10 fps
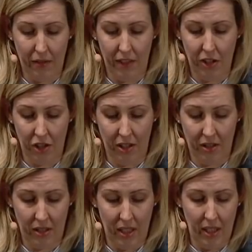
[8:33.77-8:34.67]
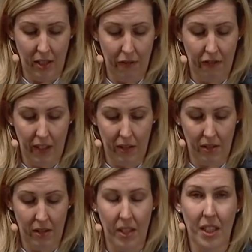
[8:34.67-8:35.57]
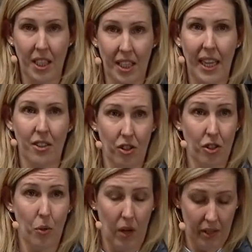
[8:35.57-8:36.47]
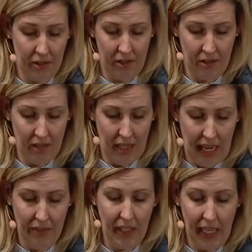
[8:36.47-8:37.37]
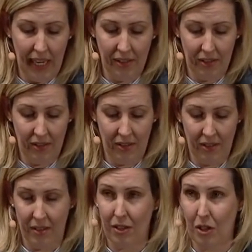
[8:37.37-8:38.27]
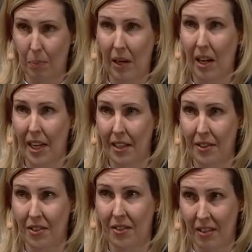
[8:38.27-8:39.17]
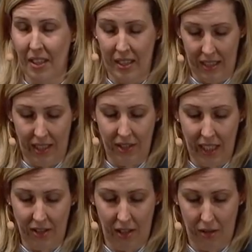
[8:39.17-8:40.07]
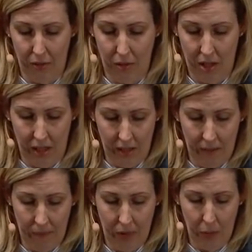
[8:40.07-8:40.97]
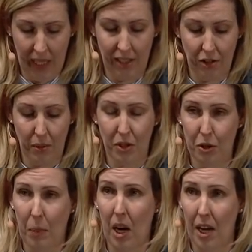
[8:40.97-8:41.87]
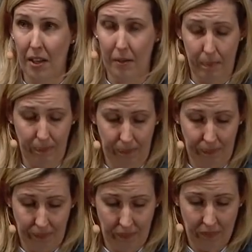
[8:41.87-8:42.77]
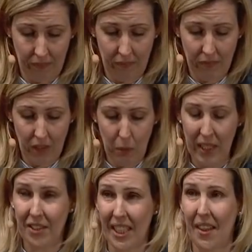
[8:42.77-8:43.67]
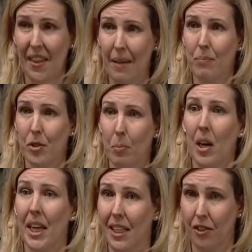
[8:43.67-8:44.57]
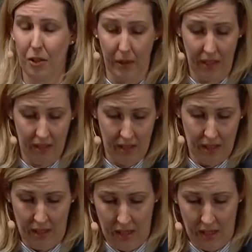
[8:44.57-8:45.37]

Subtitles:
the vision, the feel, connected to us and the guests, suppliers, that takes a lot of work. We had to inspire them. We had to get them to buy into it.